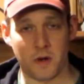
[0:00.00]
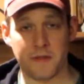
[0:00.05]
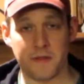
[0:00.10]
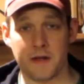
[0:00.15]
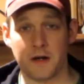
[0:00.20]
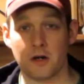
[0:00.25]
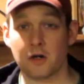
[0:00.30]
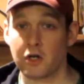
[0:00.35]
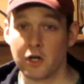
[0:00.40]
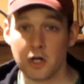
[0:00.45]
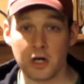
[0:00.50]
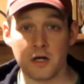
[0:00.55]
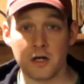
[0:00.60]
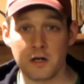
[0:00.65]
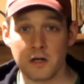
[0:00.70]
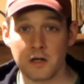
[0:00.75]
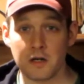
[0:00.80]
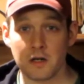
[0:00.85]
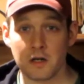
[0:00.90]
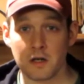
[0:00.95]
they're good,
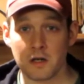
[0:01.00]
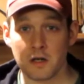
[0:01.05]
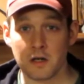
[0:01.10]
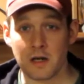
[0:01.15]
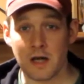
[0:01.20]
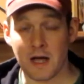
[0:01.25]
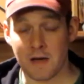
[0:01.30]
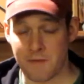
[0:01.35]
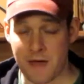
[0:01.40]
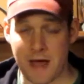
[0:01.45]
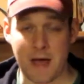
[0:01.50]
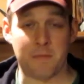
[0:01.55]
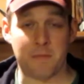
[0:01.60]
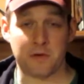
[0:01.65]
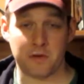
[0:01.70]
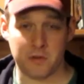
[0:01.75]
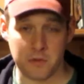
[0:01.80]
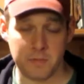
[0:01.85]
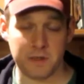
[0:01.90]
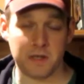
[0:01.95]
have happened
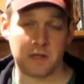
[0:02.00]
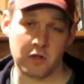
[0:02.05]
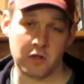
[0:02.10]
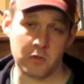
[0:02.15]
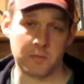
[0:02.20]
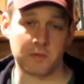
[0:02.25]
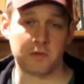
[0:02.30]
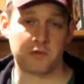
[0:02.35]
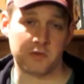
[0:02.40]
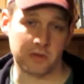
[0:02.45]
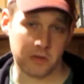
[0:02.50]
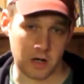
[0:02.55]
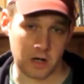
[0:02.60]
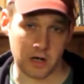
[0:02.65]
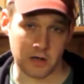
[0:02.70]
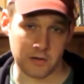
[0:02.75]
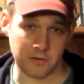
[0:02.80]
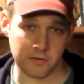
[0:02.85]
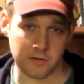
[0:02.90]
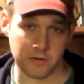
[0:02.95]
to be Cuban
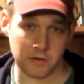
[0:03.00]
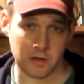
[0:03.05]
cigars.